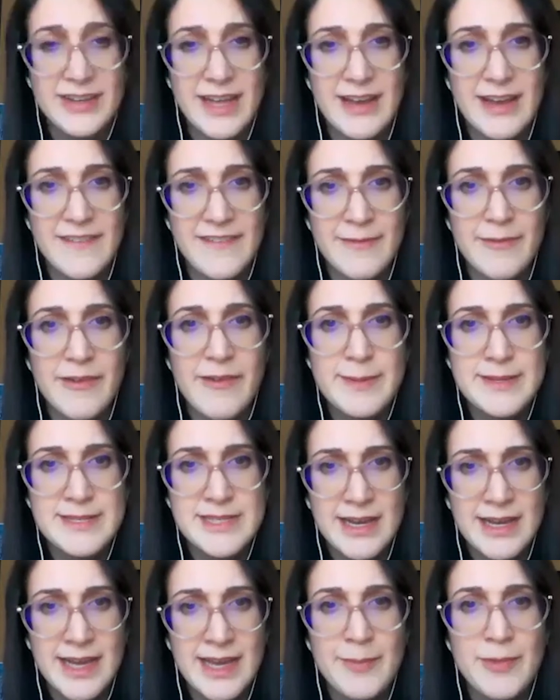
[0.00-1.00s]
enough. And we've been
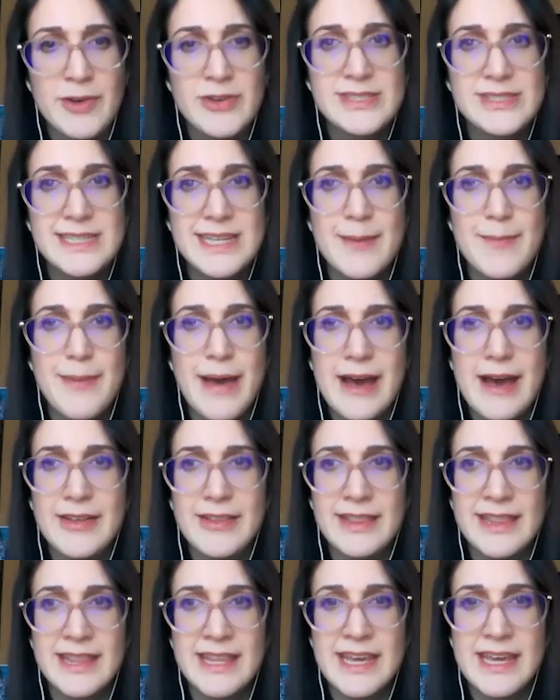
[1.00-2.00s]
talking mostly
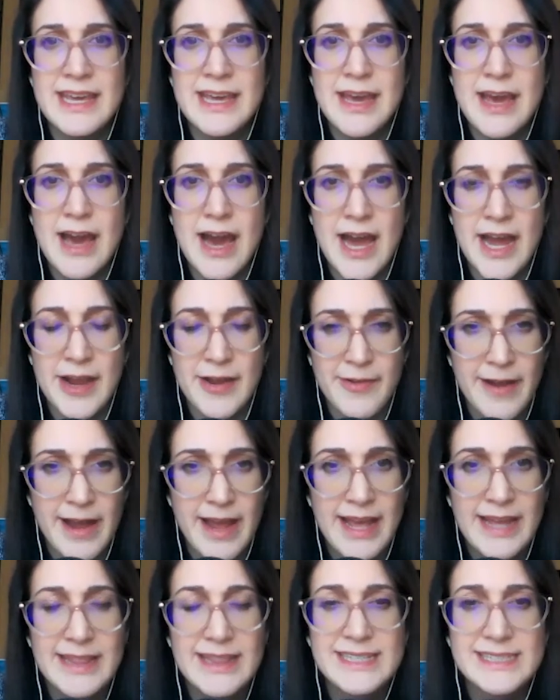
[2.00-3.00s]
about the I R
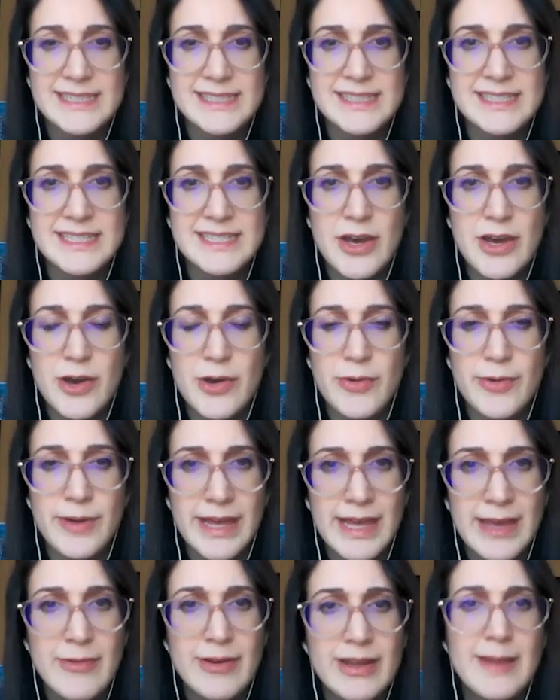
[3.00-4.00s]
A and the D O
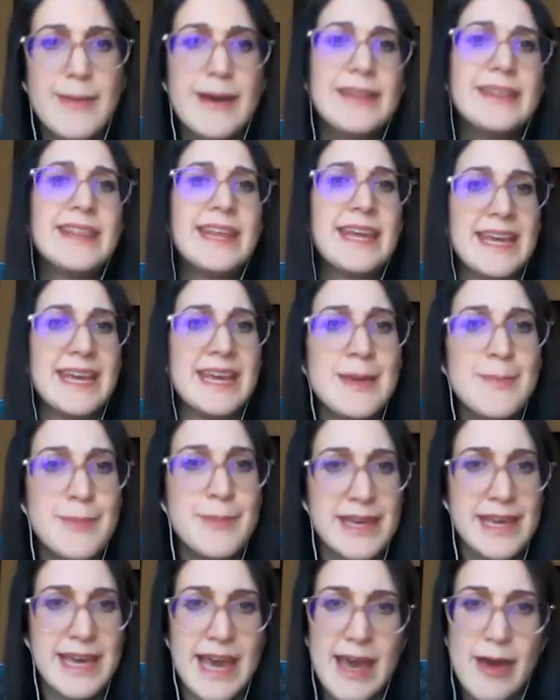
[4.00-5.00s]
E. What about the E
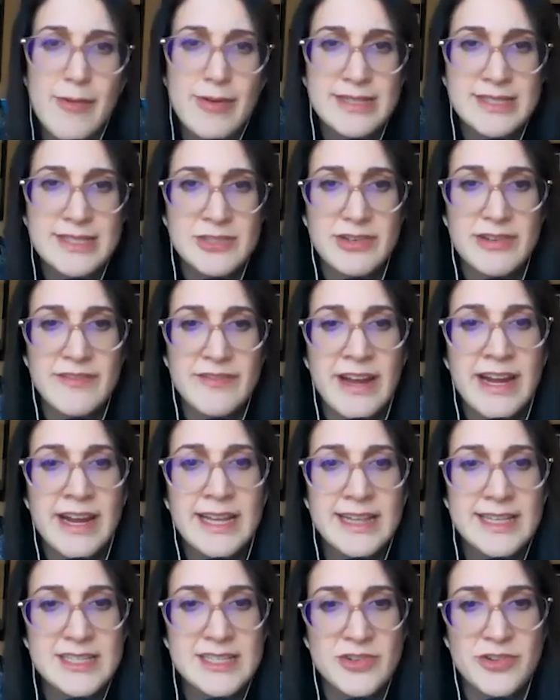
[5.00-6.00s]
P A? What sort of
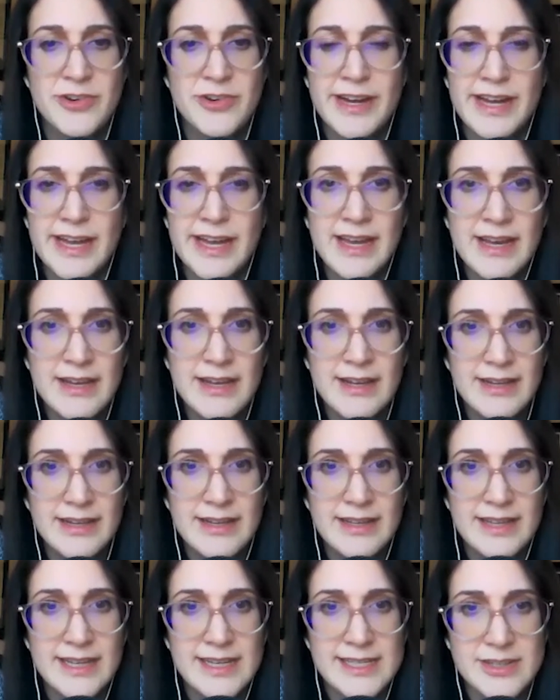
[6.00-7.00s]
regulatory
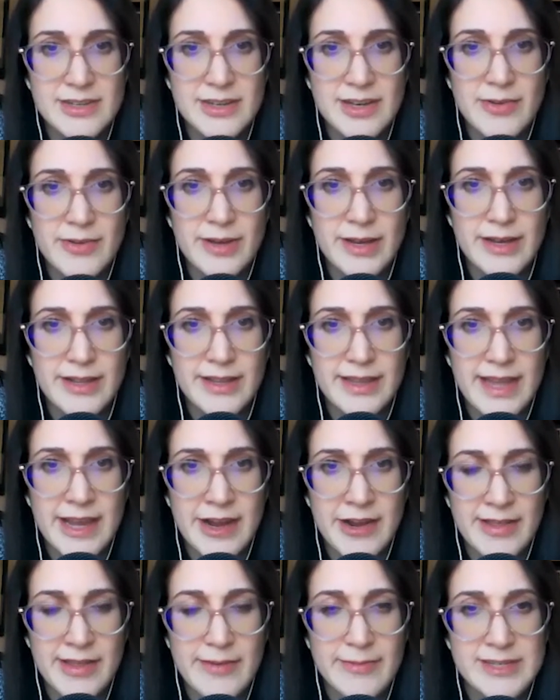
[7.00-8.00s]
things are going on
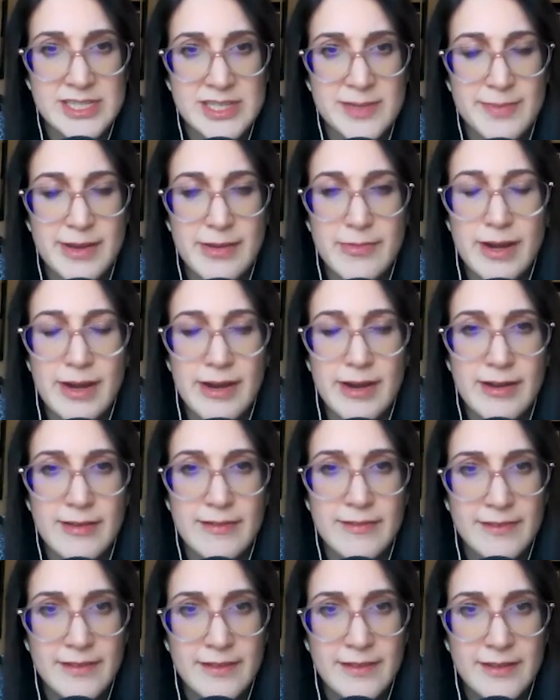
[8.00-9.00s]
there that we should be aware
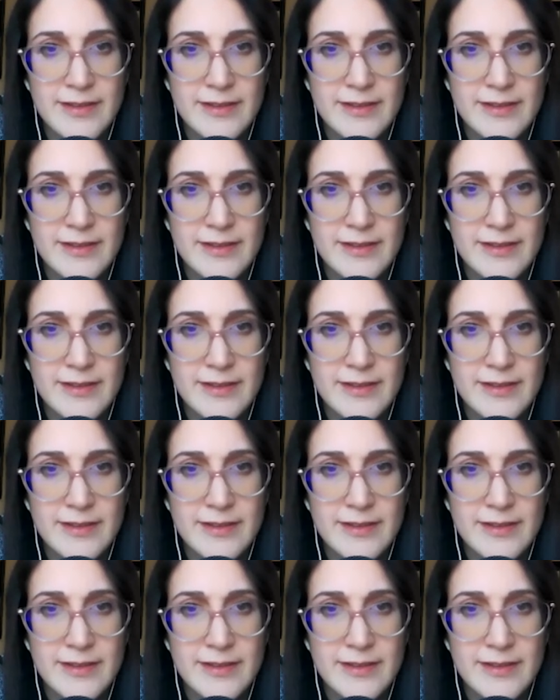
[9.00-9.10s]
of?